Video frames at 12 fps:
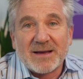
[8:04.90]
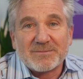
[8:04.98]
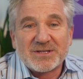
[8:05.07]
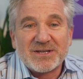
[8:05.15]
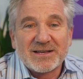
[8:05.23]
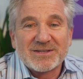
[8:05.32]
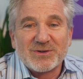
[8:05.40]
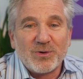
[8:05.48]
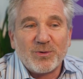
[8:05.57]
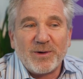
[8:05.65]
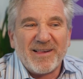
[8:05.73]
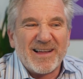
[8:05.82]
6 and you
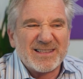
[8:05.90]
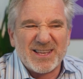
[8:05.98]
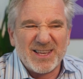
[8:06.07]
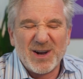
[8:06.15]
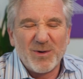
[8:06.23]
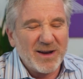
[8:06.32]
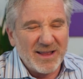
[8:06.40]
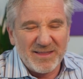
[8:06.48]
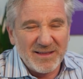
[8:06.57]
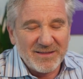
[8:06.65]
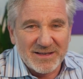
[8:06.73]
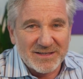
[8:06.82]
realize, you know what, I
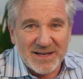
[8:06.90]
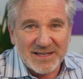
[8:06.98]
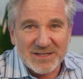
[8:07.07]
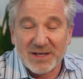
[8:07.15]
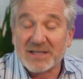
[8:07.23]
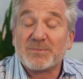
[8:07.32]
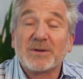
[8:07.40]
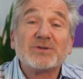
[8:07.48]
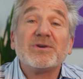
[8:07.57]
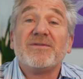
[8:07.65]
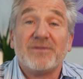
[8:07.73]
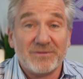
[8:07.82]
think these next,
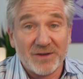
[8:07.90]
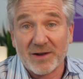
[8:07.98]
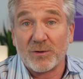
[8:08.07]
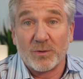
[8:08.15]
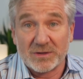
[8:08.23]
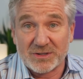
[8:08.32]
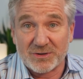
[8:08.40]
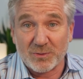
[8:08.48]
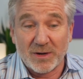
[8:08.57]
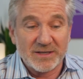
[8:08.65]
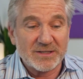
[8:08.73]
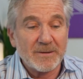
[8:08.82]
especially if you've done it once or
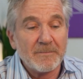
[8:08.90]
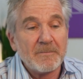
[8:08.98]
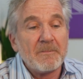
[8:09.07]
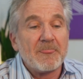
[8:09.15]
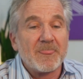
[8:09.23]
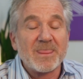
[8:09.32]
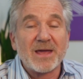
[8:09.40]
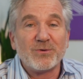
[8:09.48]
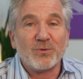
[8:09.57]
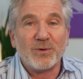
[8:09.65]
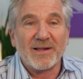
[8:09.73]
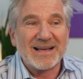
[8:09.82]
twice, and then you
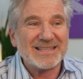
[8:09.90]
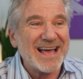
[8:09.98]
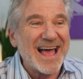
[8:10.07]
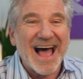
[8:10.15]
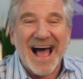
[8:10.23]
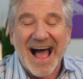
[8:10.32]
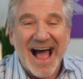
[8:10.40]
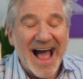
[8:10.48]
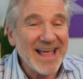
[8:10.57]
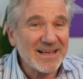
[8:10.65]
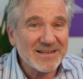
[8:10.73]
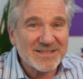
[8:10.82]
realize I
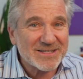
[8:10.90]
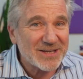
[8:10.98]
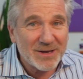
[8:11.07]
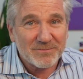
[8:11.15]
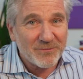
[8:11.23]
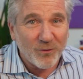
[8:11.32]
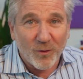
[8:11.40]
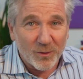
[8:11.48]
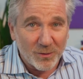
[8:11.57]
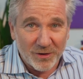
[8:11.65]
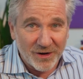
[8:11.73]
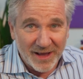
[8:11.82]
can skip
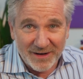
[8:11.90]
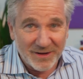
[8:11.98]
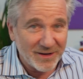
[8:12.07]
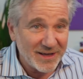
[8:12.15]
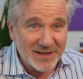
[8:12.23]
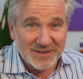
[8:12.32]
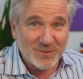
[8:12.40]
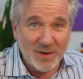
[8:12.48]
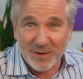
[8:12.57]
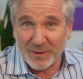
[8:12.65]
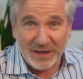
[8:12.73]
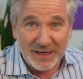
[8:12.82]
forward and get to
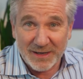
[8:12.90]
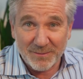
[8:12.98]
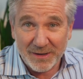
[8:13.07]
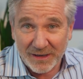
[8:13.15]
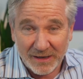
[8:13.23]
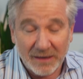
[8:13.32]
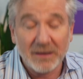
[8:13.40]
where we need to be.